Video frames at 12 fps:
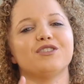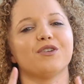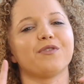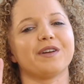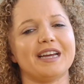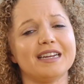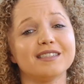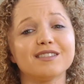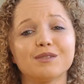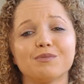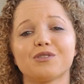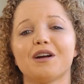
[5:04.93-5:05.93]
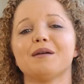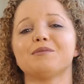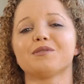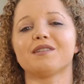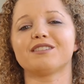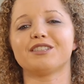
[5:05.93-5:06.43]
Don't forget to subscribe
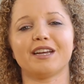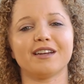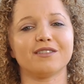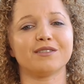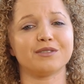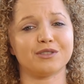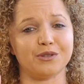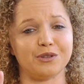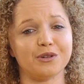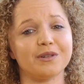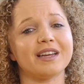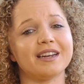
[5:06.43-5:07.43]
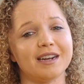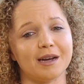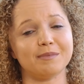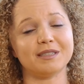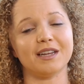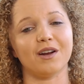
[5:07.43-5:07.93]
to our channel so you'll get an
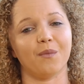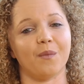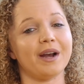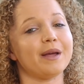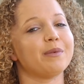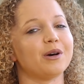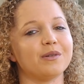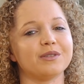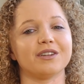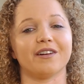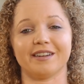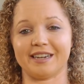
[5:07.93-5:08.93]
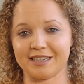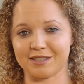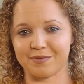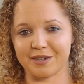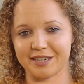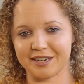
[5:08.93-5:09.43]
update on when I post our
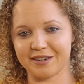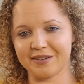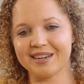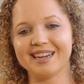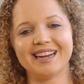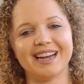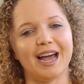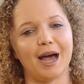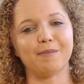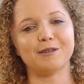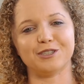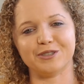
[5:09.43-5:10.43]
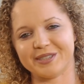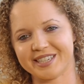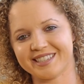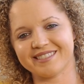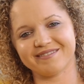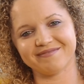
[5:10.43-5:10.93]
next video. Happy
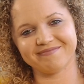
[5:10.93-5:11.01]
shooting!